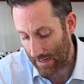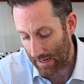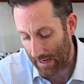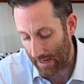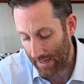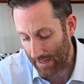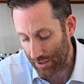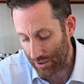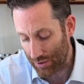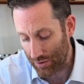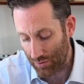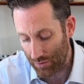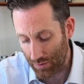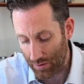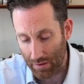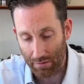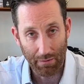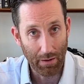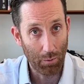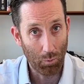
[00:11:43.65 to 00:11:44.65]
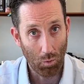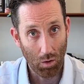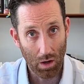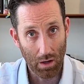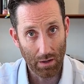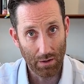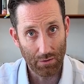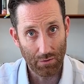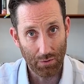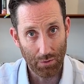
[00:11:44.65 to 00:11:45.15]
I could, if I
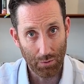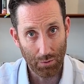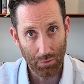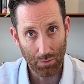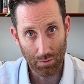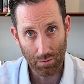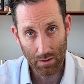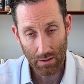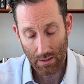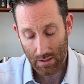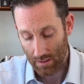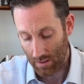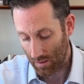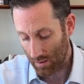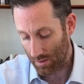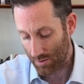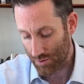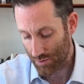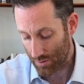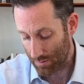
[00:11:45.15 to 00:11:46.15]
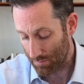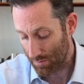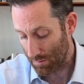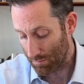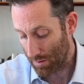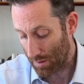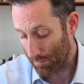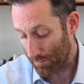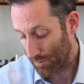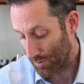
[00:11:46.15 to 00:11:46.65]
wanted to, trim
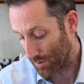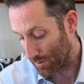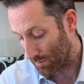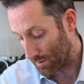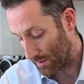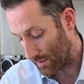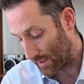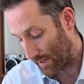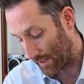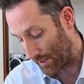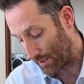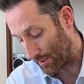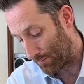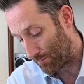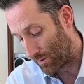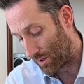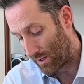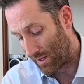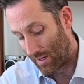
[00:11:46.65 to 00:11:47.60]
them up a little bit later.